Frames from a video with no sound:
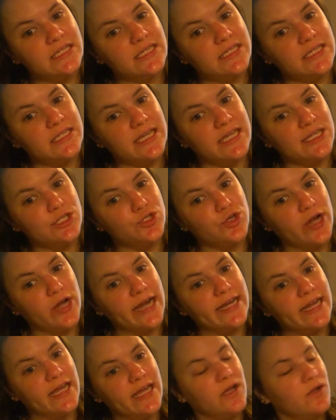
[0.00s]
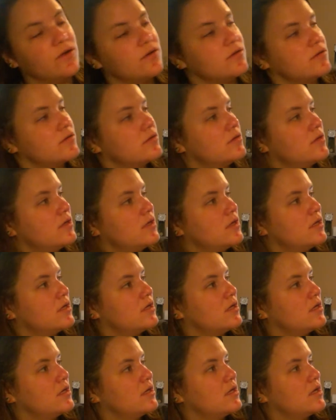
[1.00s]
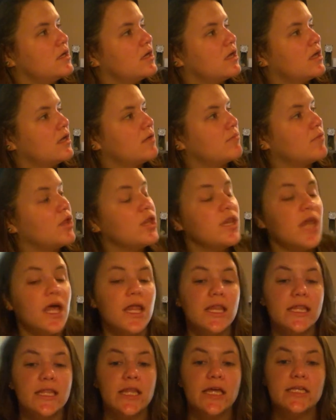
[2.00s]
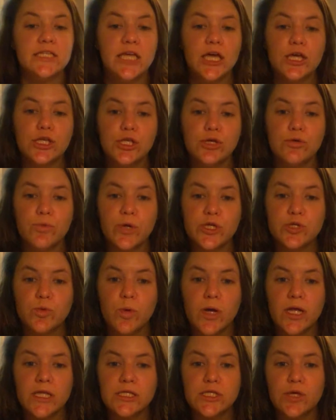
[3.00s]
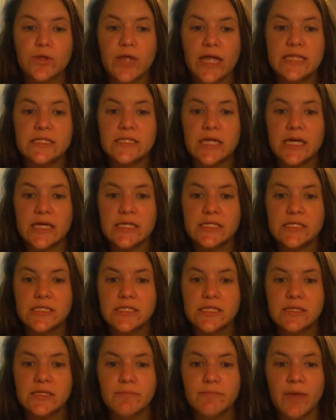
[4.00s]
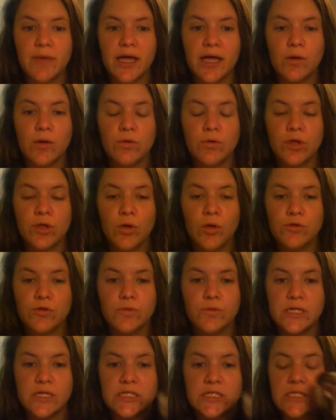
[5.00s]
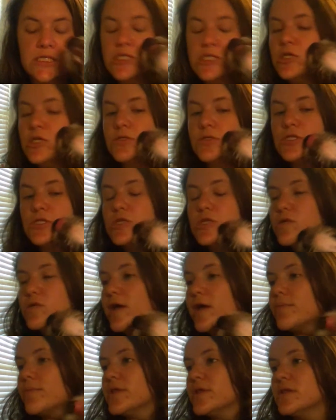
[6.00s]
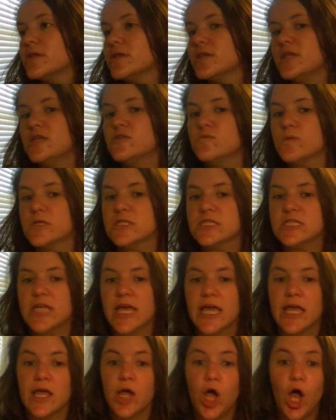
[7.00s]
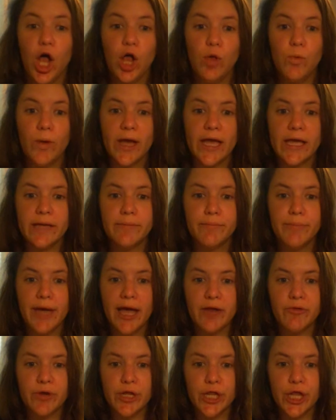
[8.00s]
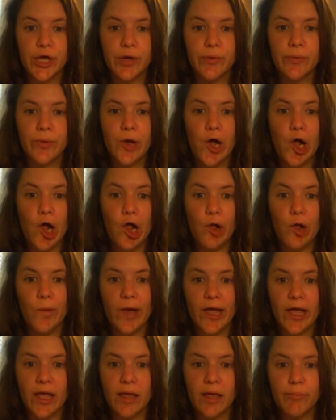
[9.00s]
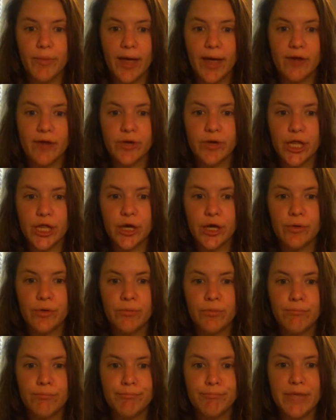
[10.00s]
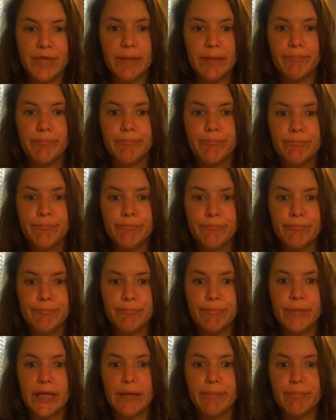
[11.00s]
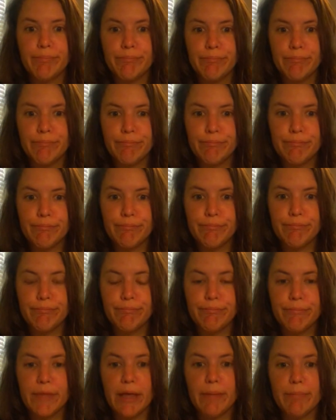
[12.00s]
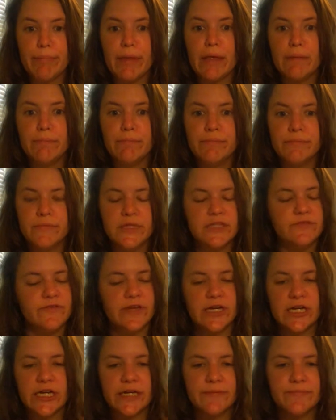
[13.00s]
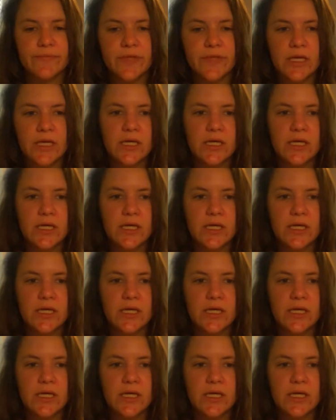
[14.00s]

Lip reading: It's not to track down. Luckily, they tell you which one, so that's nice. My old ones didn't used to do that, but these ones say hallway, battery low, hallway, battery low, beep, beep, beep, beep.